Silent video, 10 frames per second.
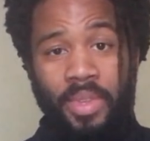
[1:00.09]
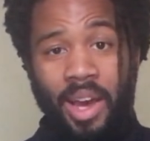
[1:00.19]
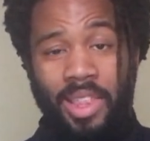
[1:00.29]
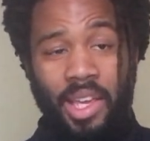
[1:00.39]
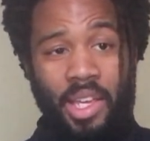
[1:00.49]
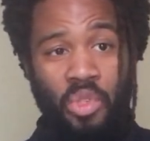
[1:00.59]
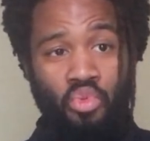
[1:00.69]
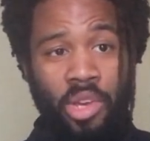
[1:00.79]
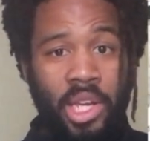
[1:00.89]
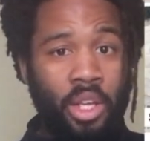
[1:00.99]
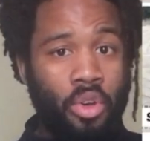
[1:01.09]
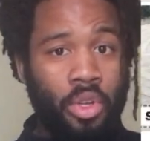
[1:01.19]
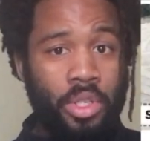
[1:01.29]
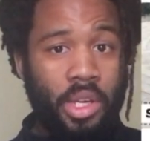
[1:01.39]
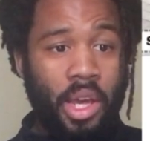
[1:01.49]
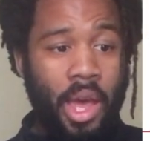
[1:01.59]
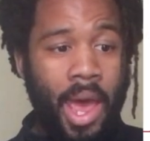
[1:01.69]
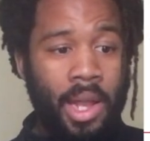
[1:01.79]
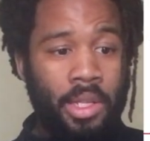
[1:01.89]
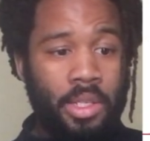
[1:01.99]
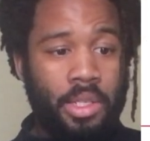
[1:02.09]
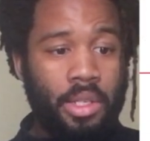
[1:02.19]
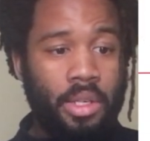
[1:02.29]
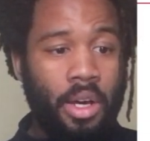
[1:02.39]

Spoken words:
I think it's really good and